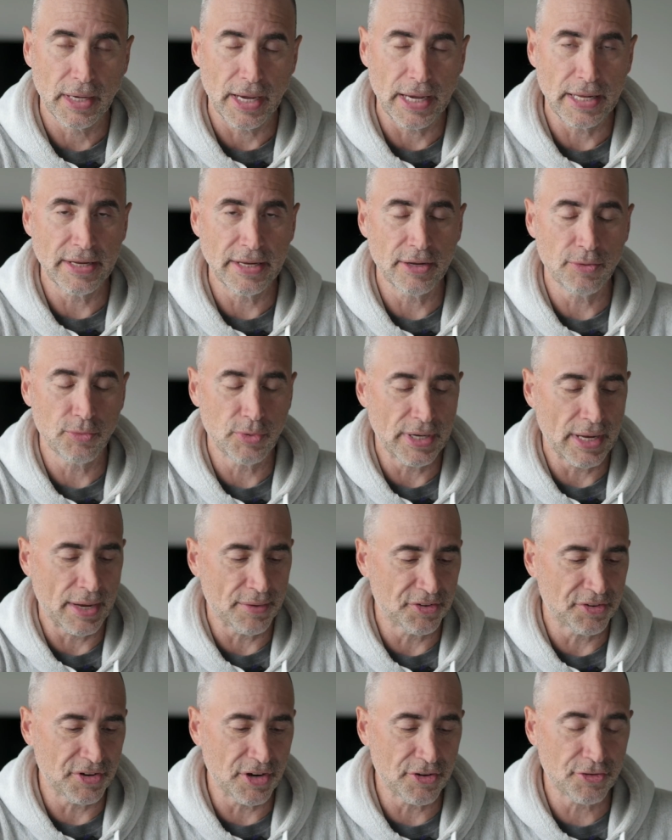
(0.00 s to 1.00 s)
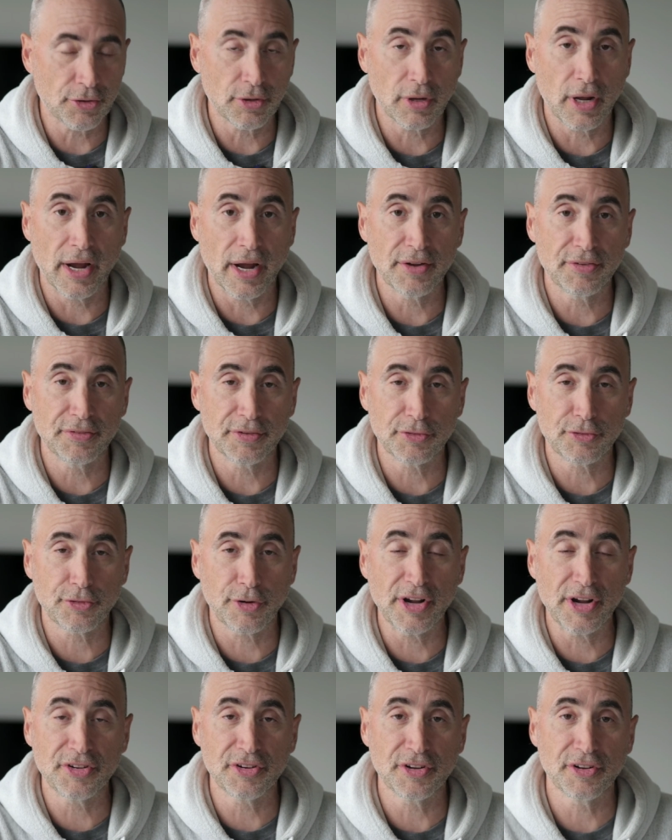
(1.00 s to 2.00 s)
And then we'd have centralized
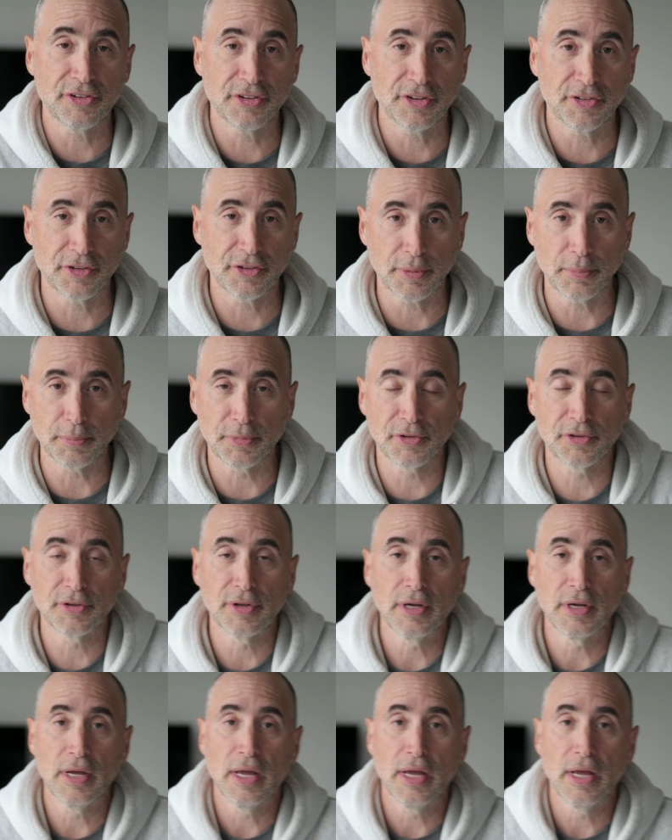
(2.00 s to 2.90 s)
filtration systems.